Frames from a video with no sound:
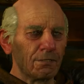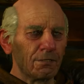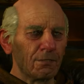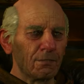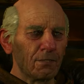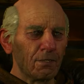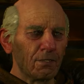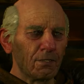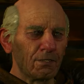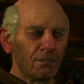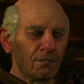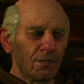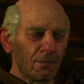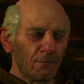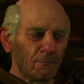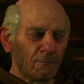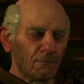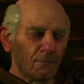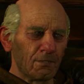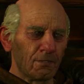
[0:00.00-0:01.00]
Seek it
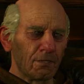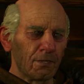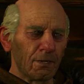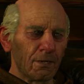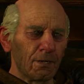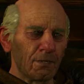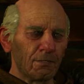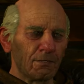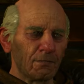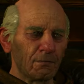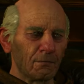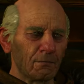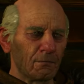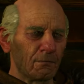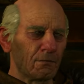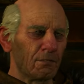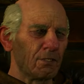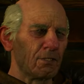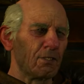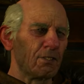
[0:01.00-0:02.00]
at midnight,
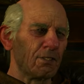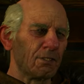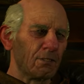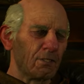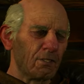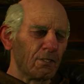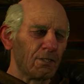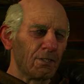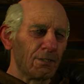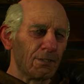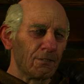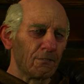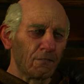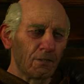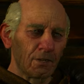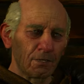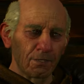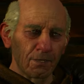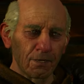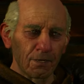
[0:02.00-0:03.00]
near the
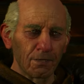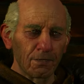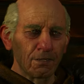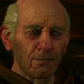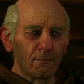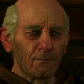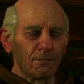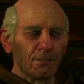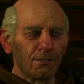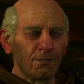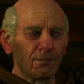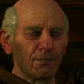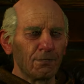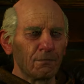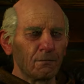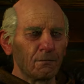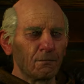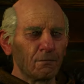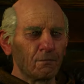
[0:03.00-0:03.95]
grave that lies empty.